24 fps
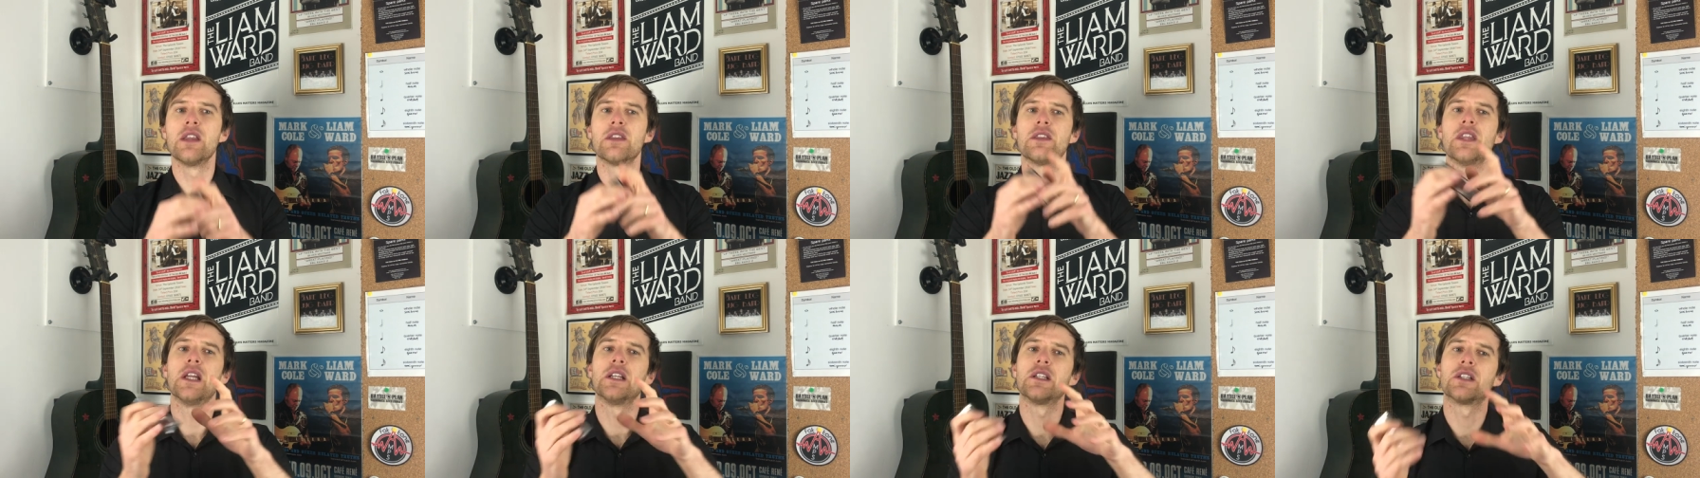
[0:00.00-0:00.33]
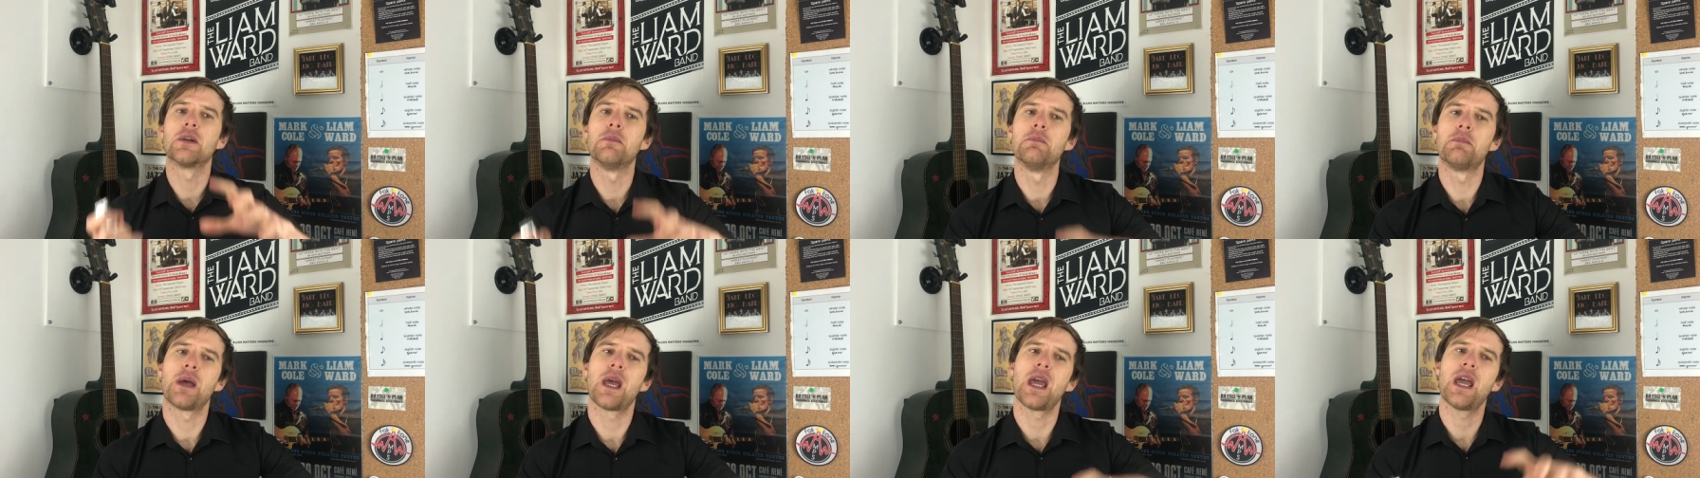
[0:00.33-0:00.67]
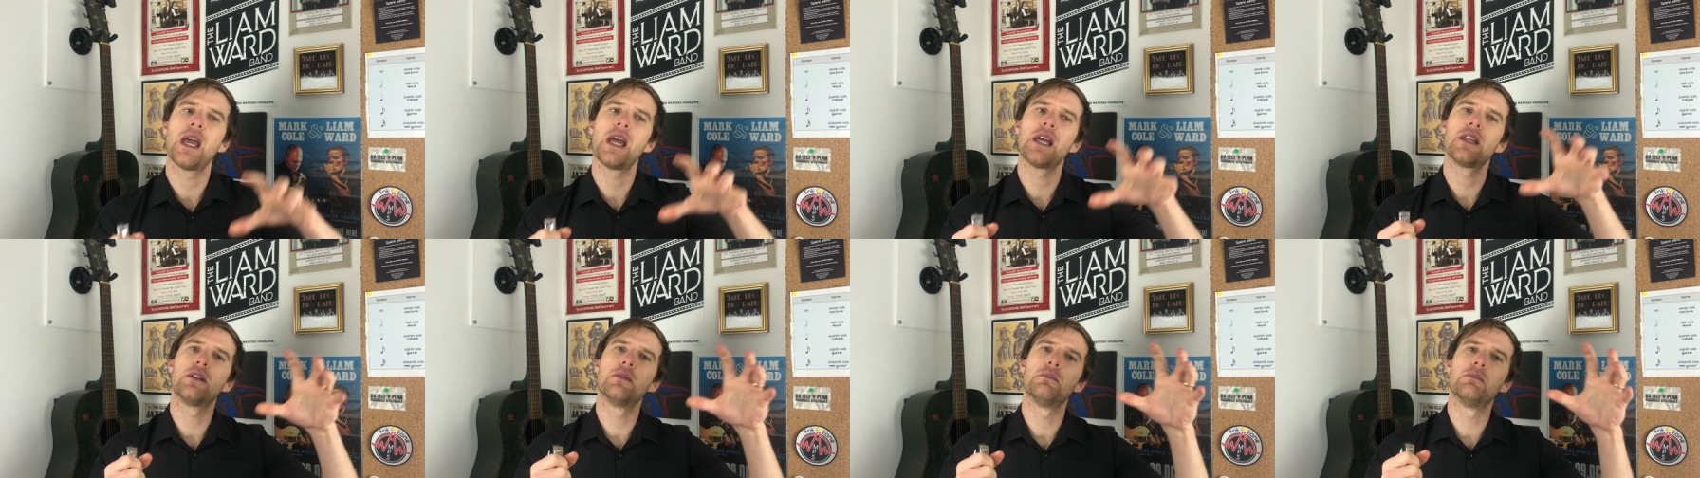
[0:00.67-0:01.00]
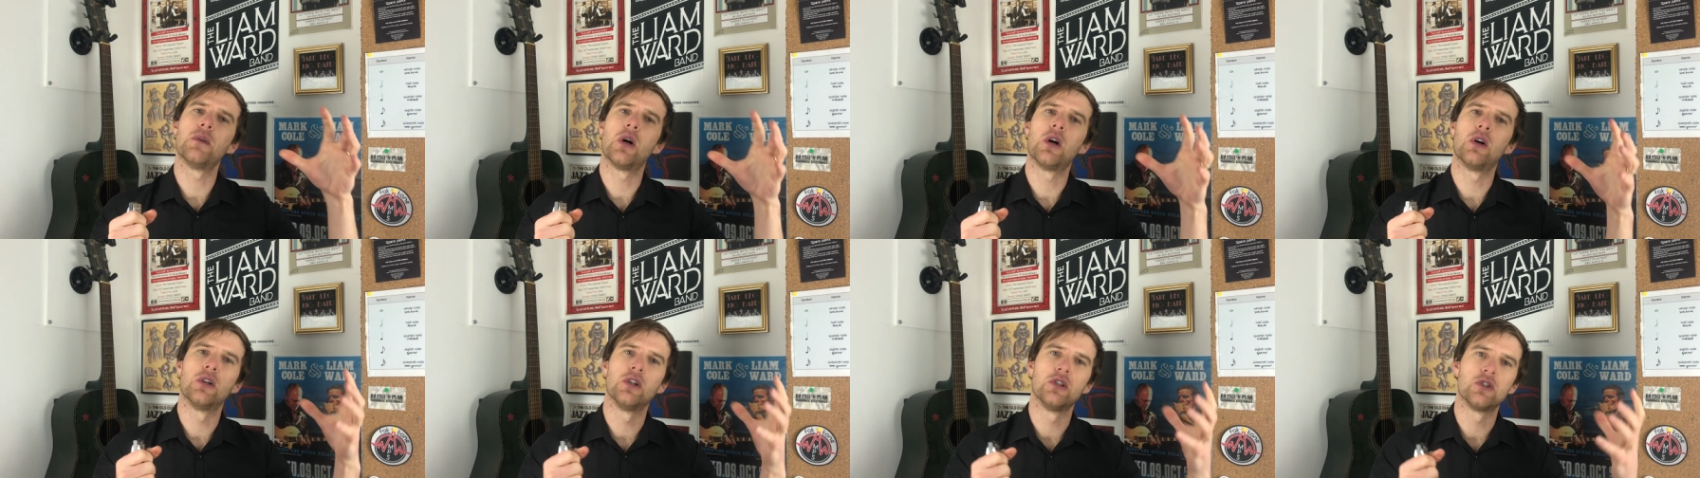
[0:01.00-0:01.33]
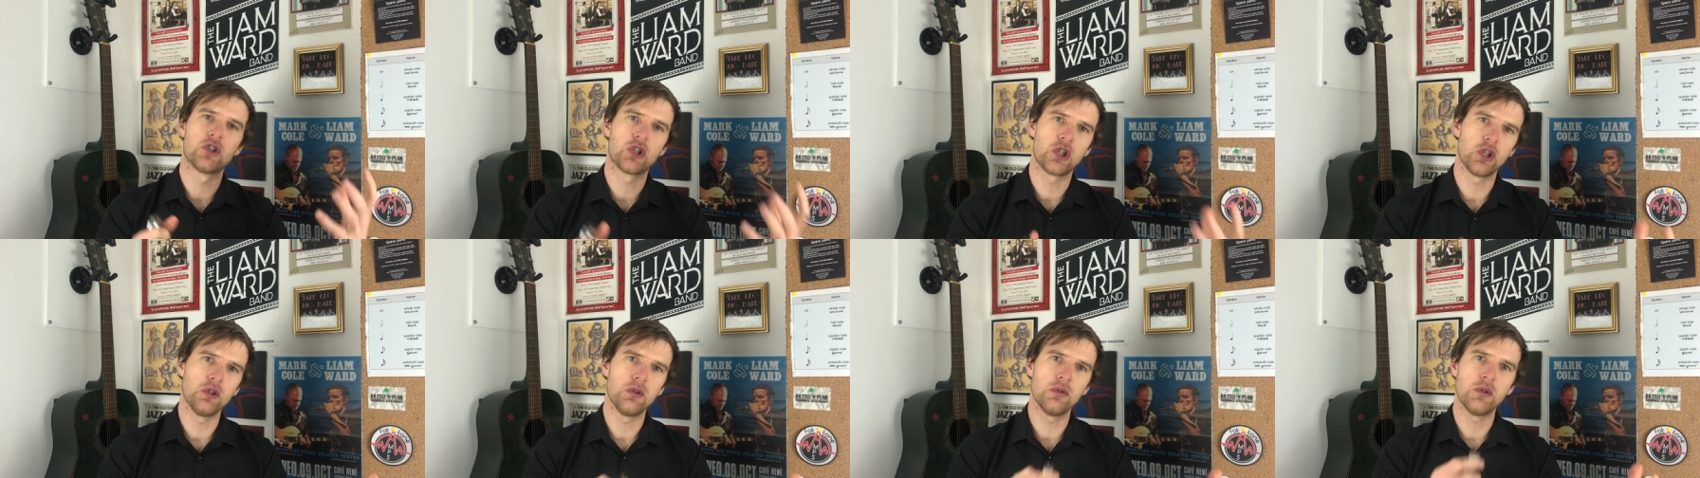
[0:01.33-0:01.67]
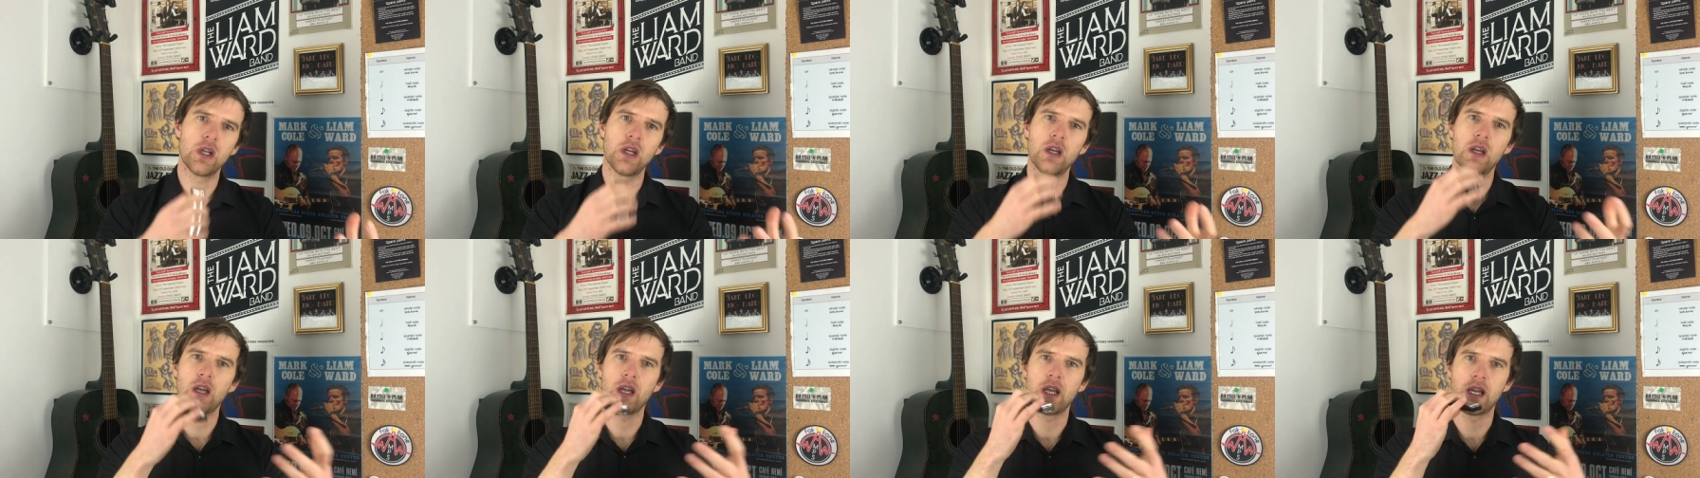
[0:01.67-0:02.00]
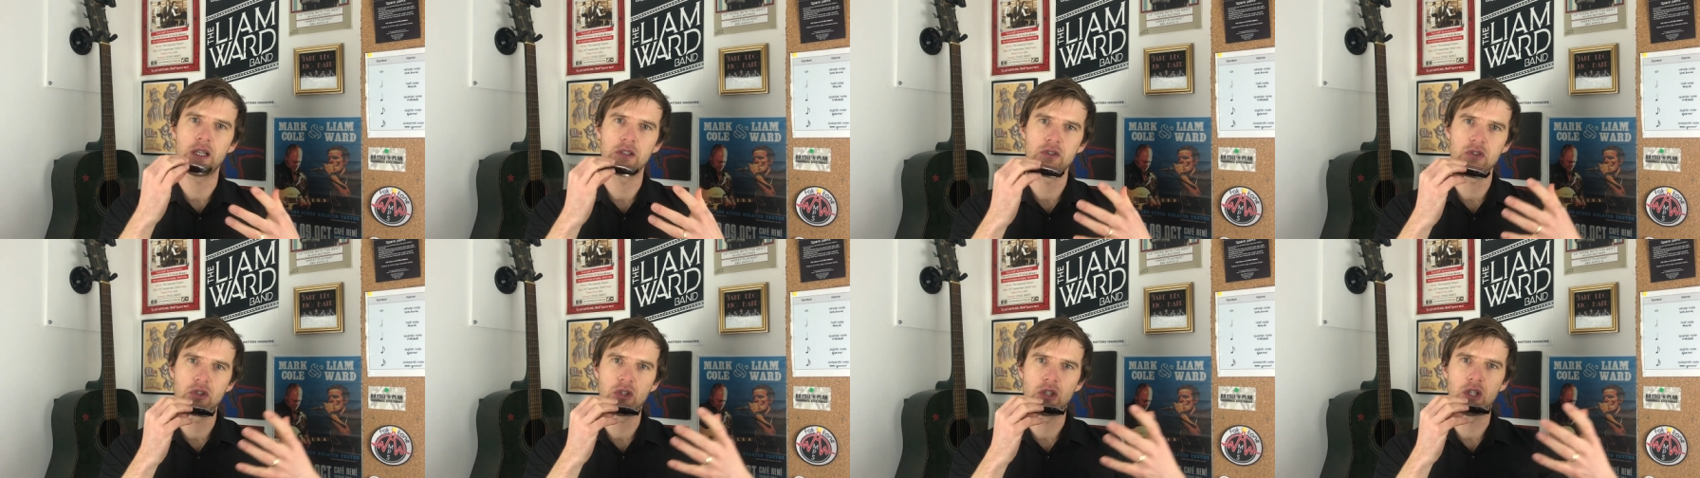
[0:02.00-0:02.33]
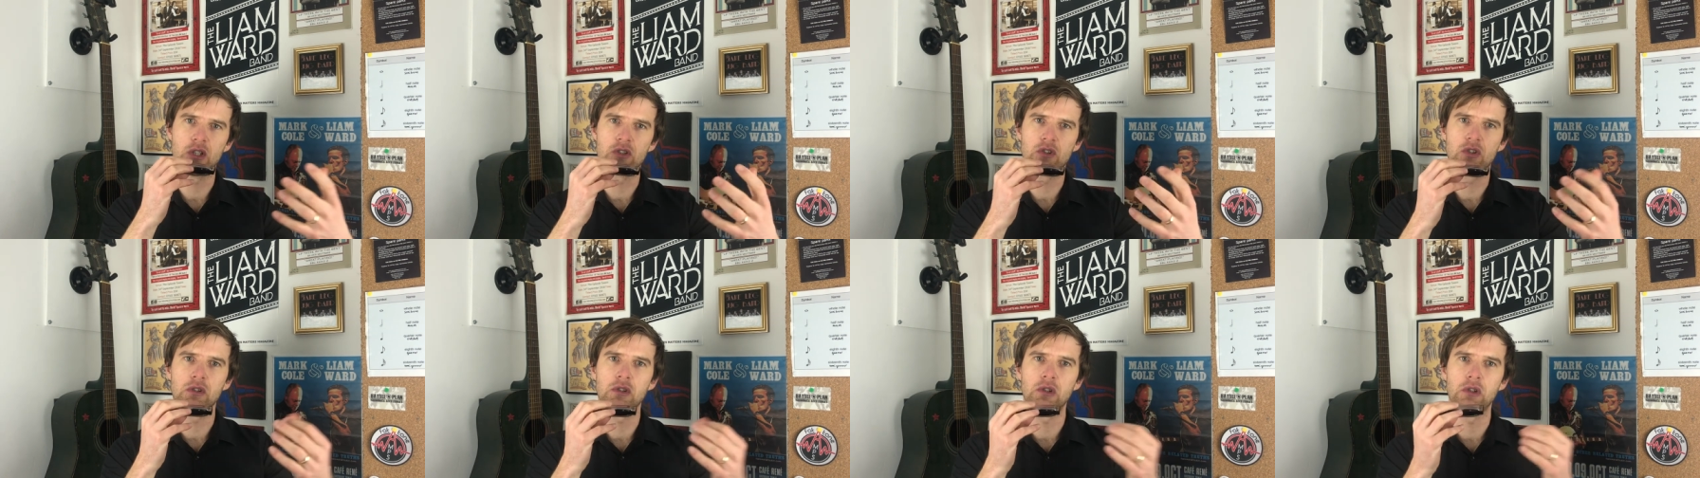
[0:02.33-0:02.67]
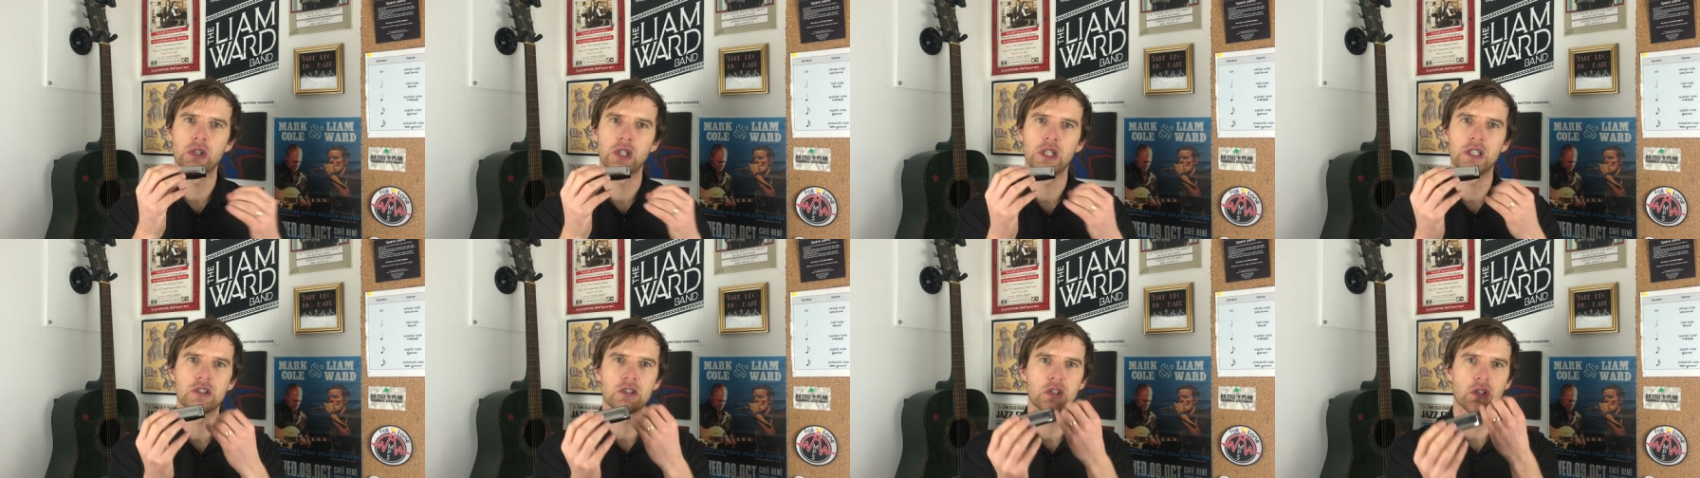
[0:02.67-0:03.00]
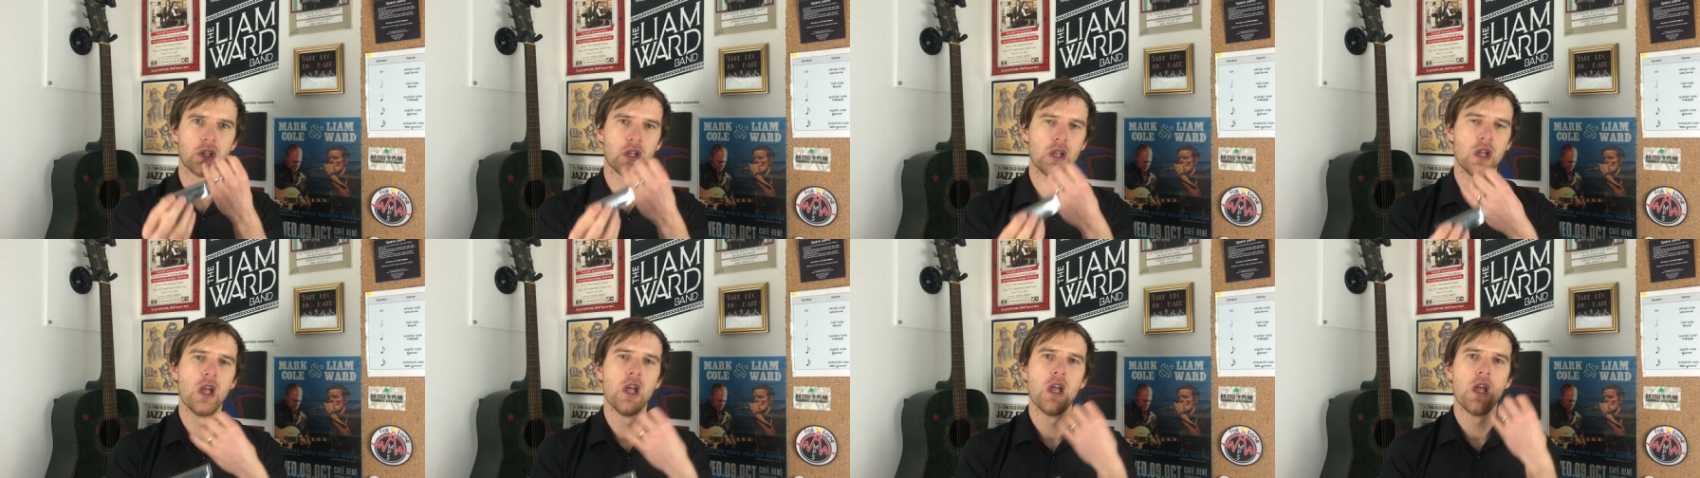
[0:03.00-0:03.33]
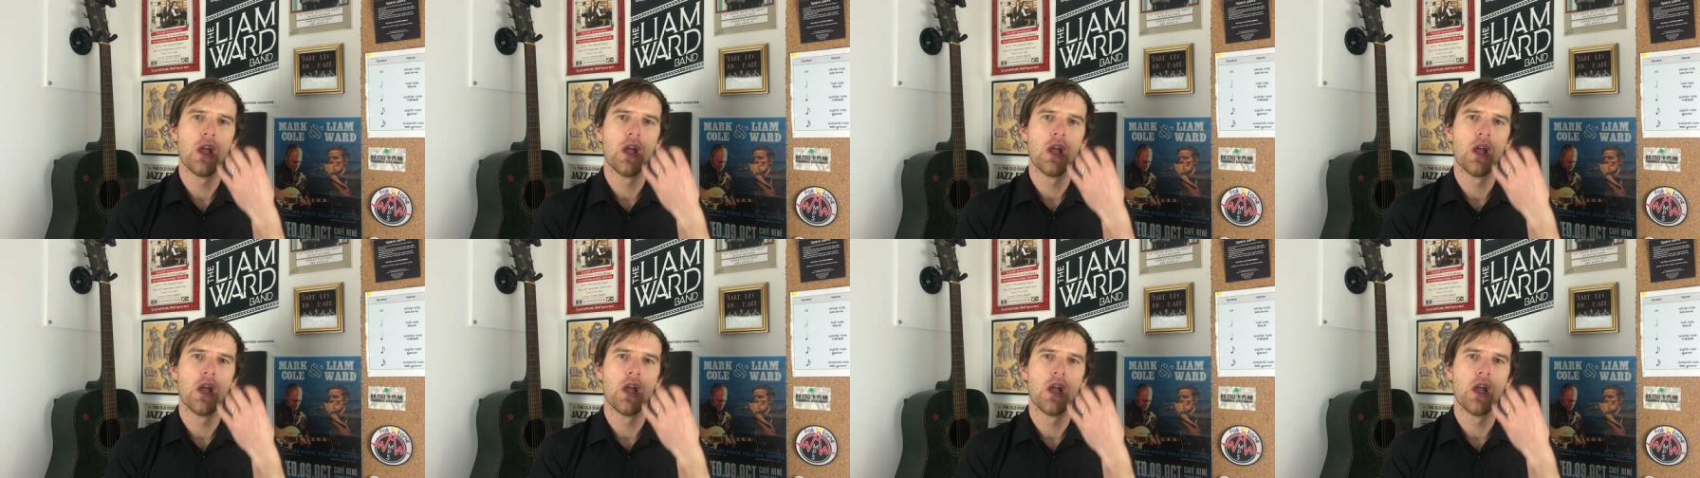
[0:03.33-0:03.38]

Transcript: then compare them on a tuner as, you, as you're learning to